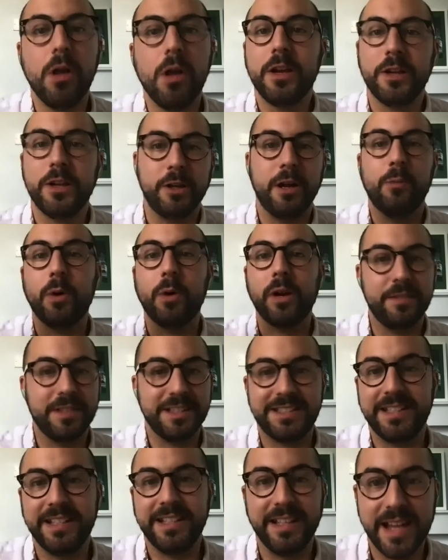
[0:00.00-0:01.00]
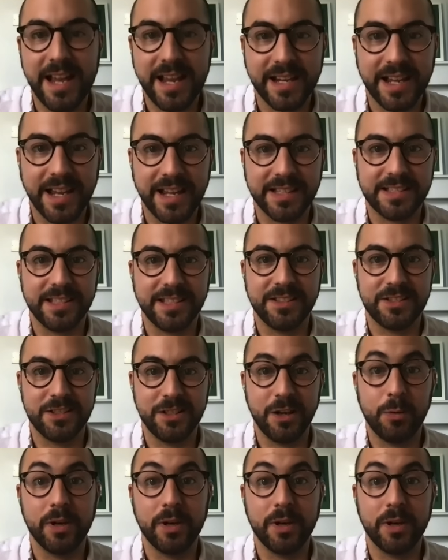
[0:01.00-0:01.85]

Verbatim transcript: You know, one of these DEA cases, you know,